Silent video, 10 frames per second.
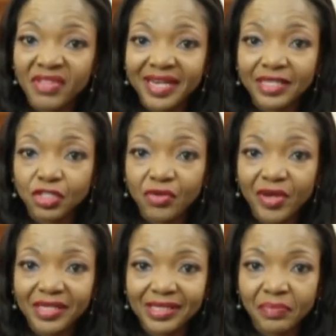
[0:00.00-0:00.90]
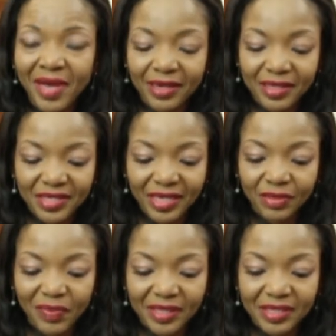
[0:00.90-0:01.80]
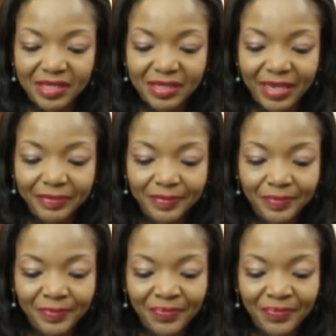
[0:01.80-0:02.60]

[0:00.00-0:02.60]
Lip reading: of the Nigerian InterBank Settlement System